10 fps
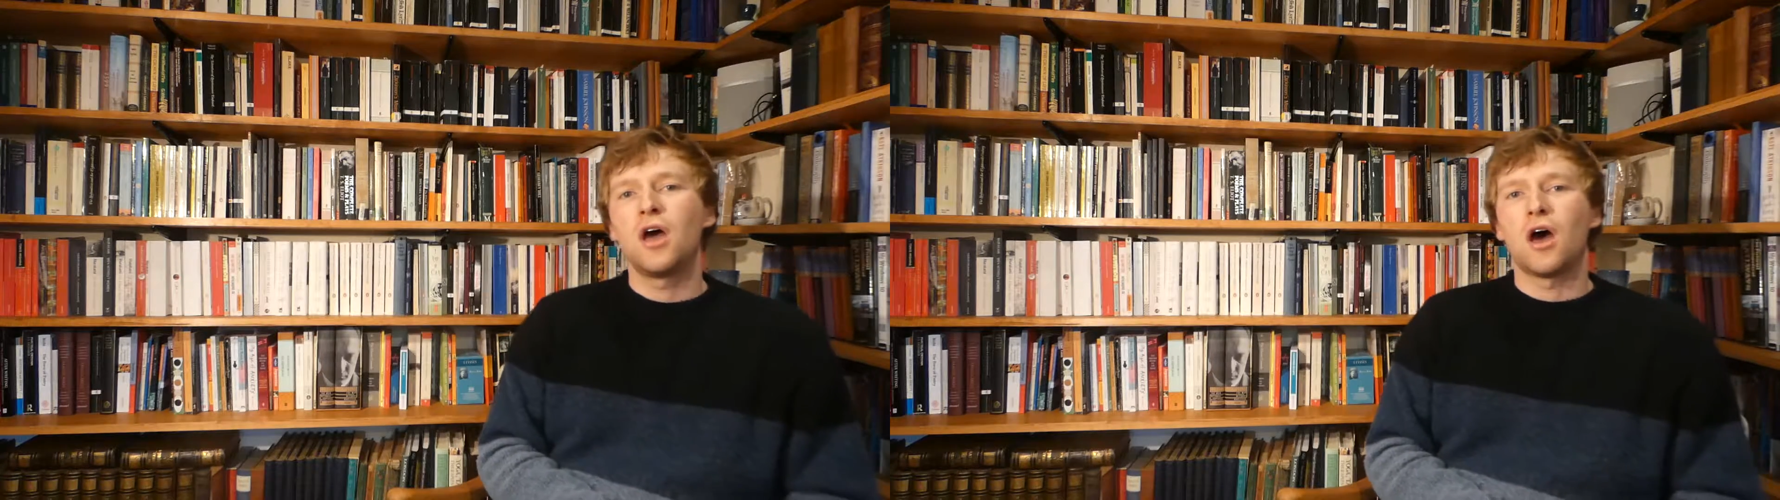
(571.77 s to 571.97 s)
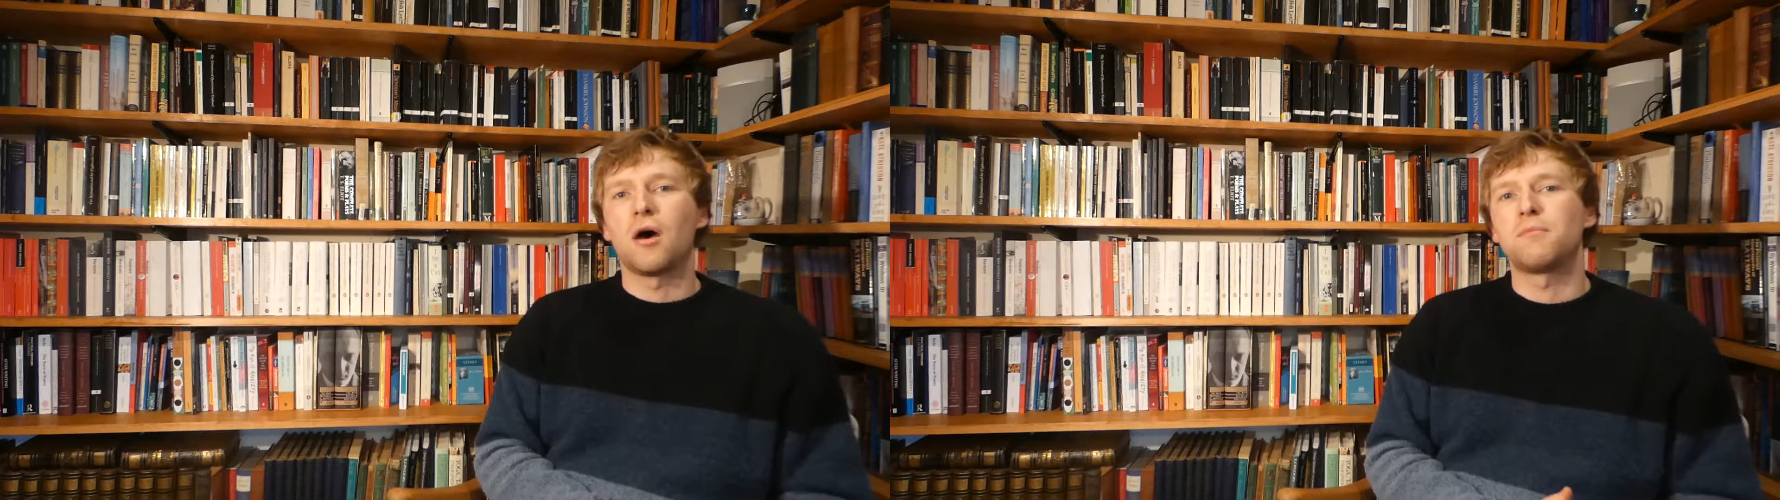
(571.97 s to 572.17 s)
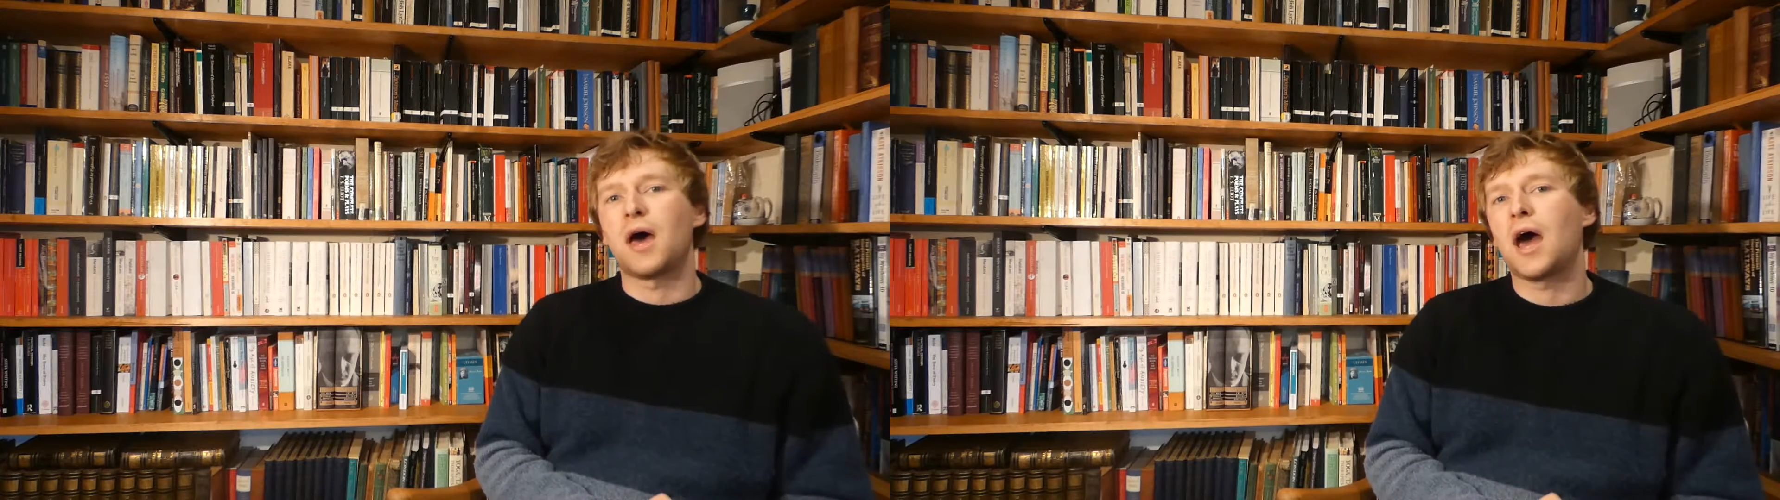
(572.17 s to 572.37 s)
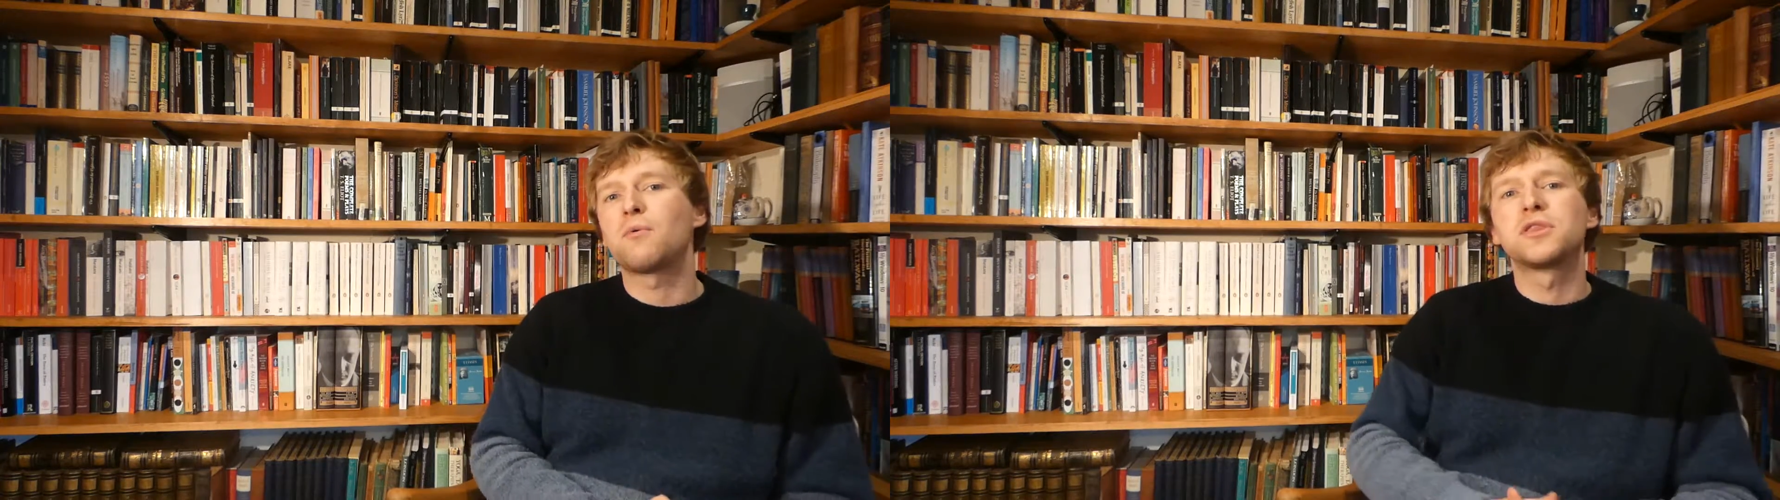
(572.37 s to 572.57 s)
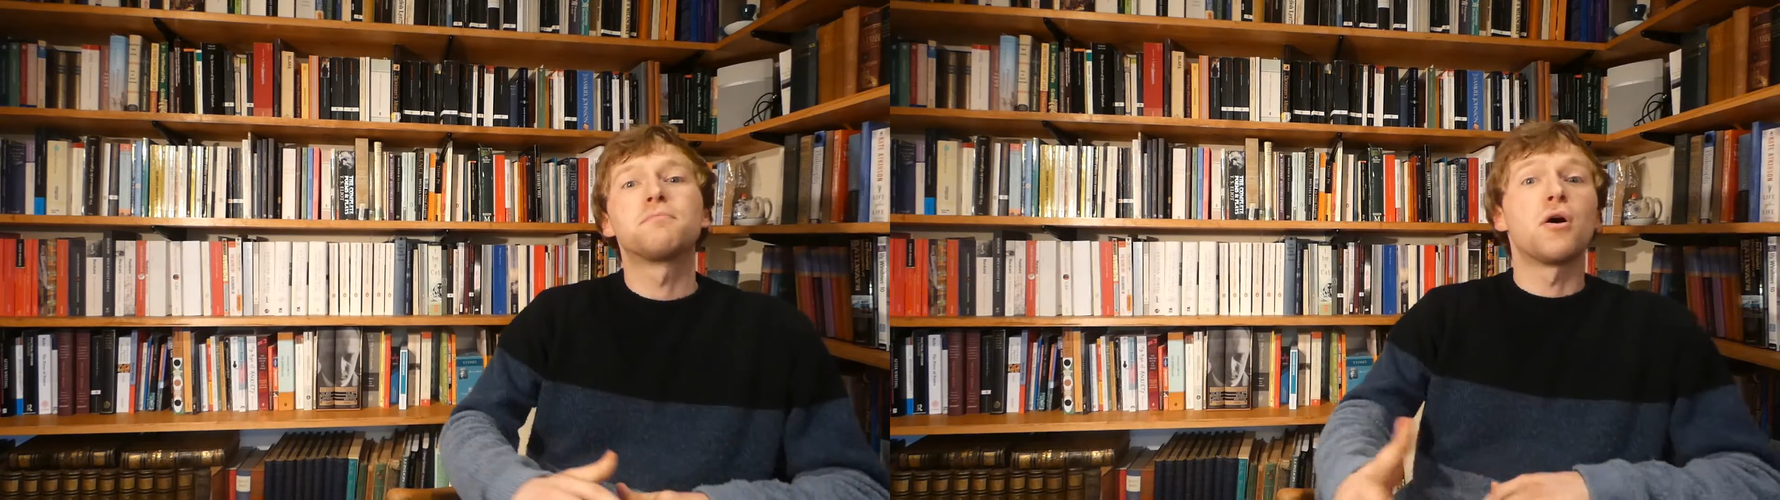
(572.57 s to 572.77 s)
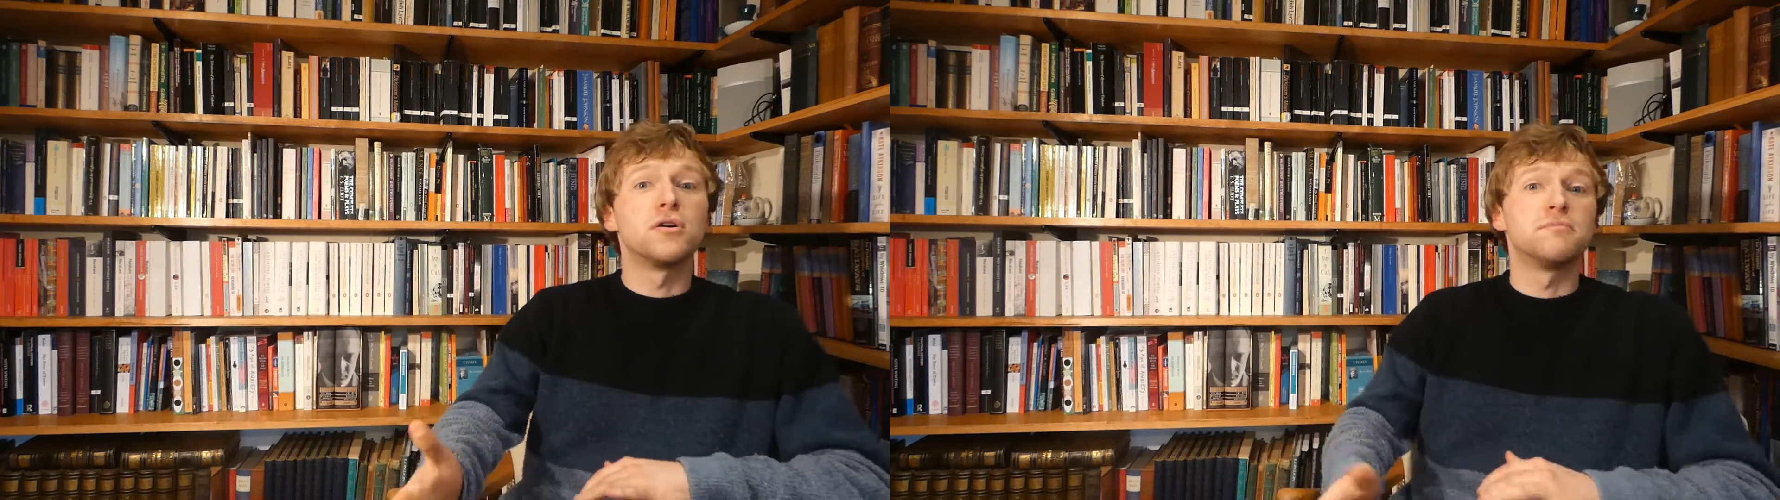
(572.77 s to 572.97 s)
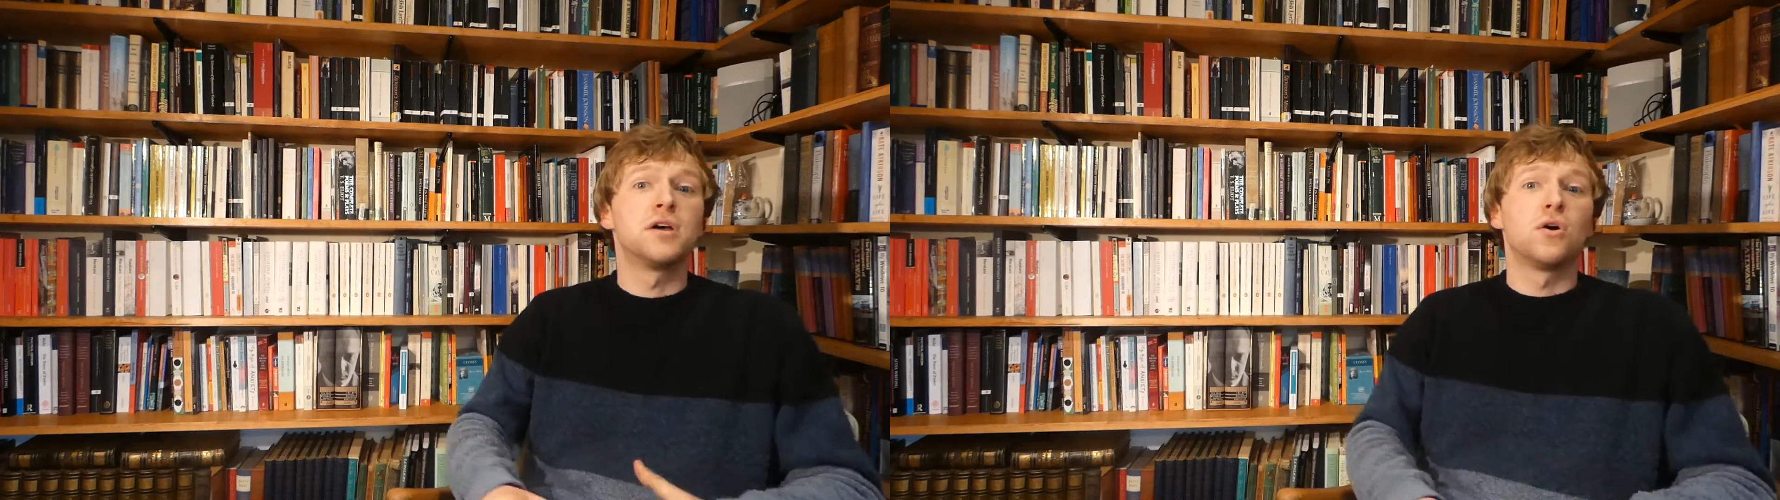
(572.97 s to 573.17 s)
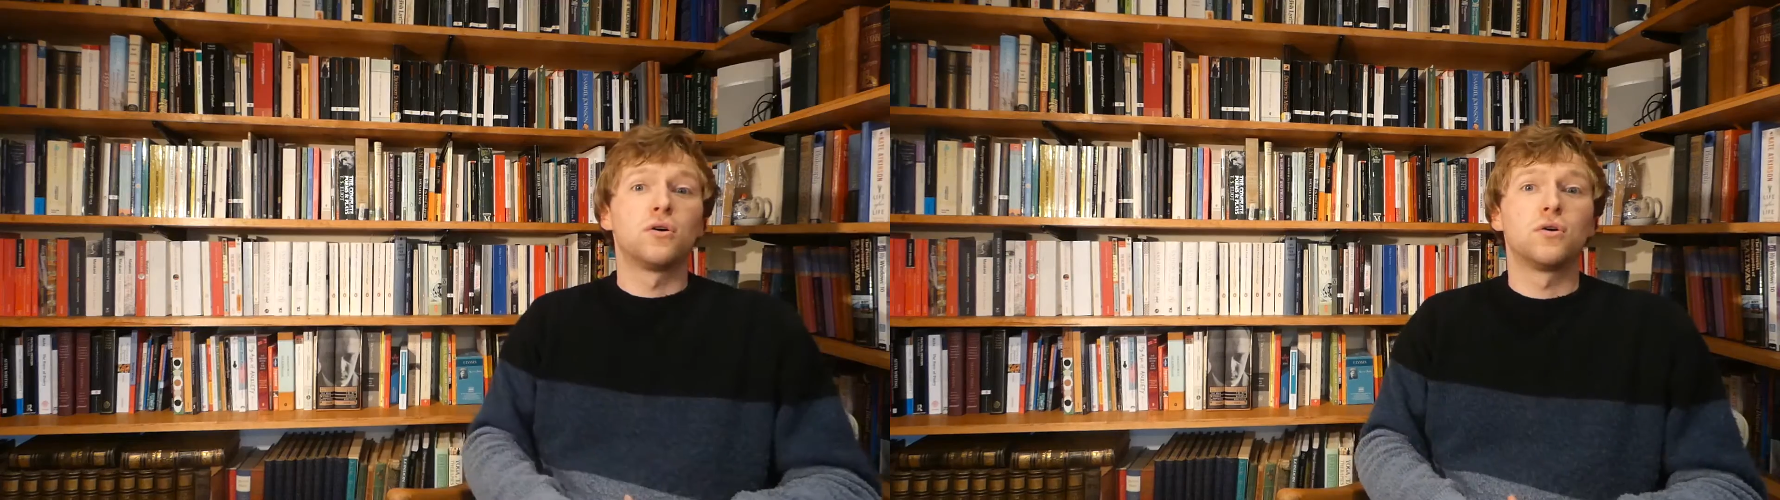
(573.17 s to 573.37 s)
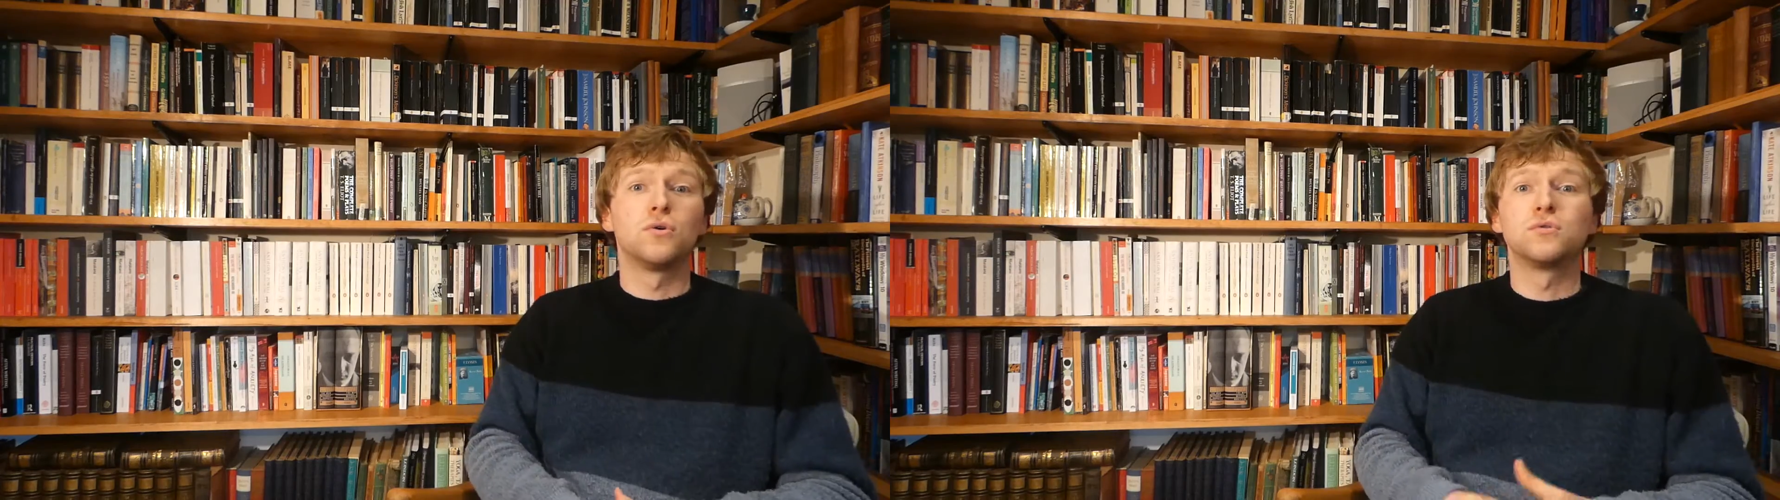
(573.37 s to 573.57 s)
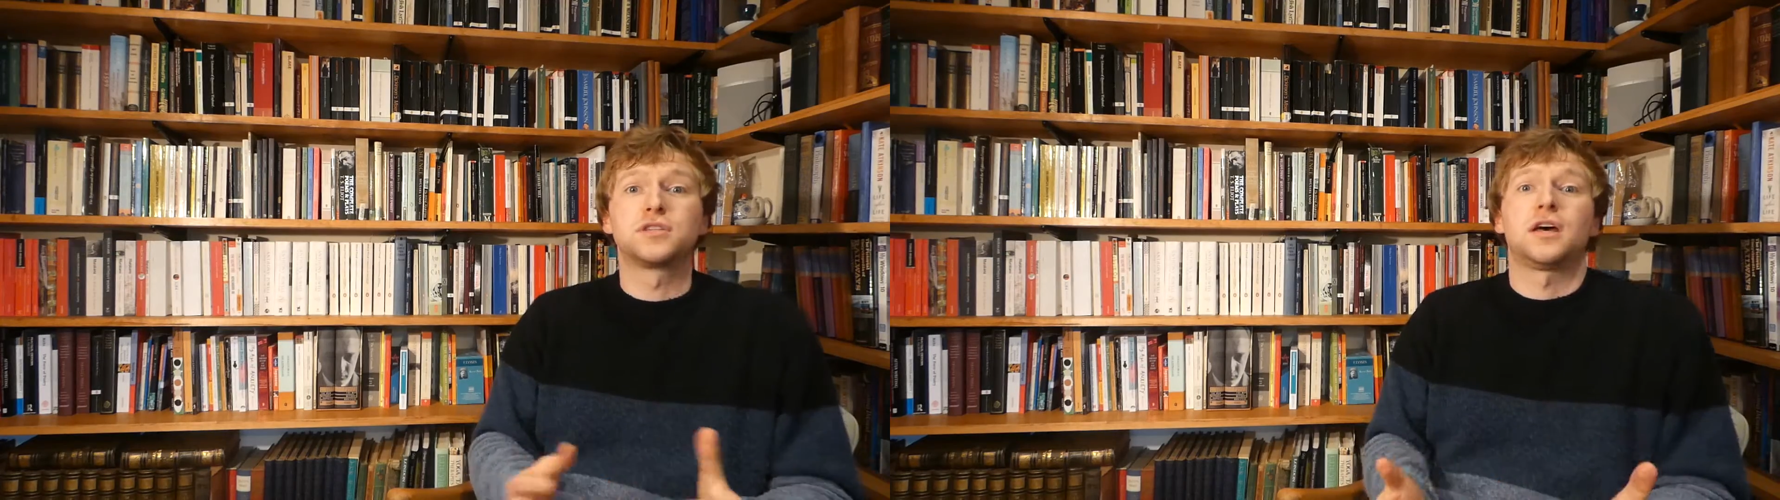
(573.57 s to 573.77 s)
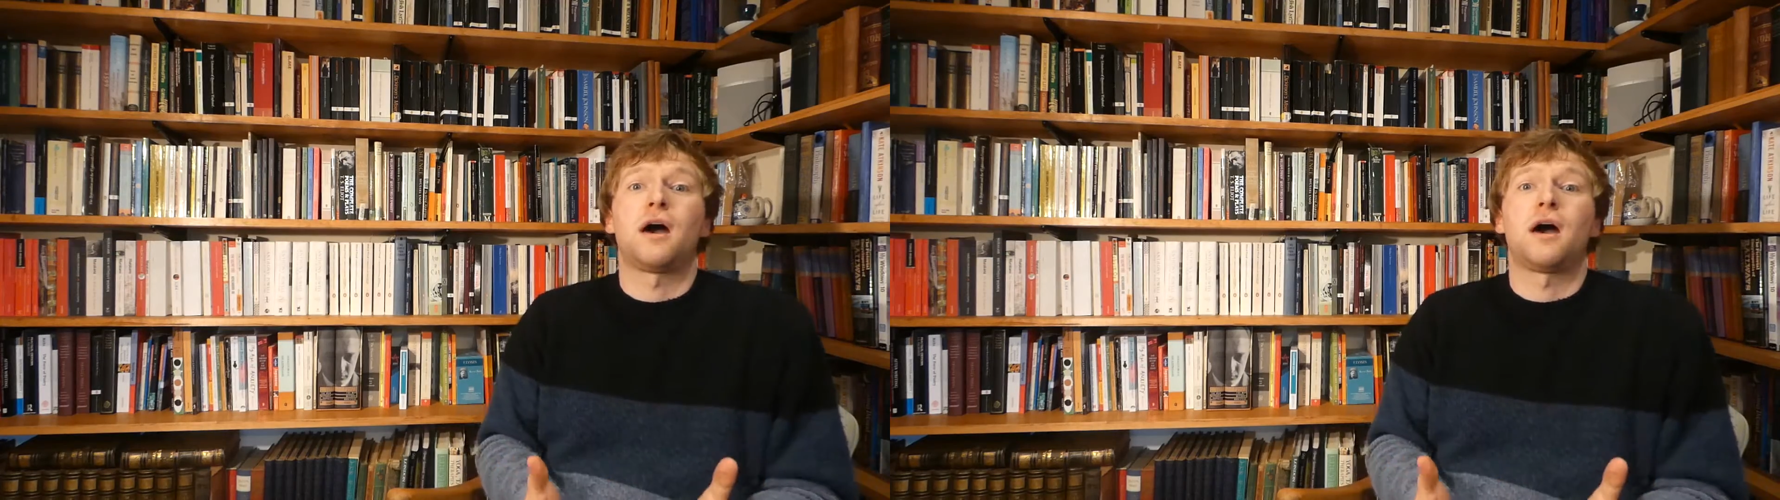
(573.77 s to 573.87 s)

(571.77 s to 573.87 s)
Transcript: How would the poem alter?